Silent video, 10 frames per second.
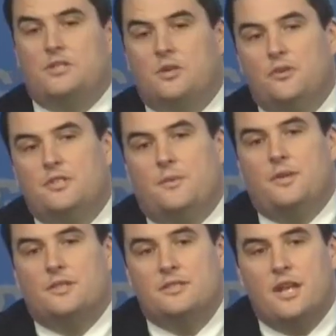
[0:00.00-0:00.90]
It's certainly
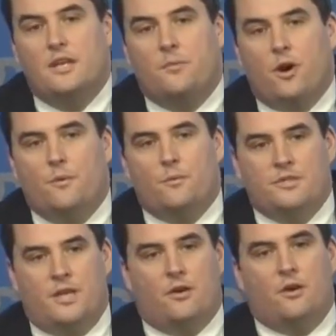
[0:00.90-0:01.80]
something the State Department we're
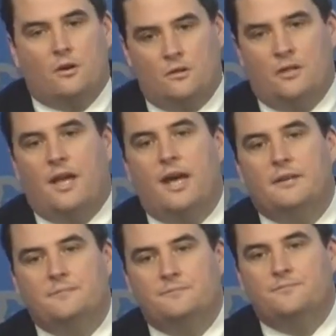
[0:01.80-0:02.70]
taking a hard look
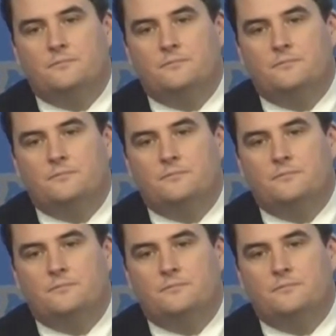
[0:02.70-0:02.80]
at.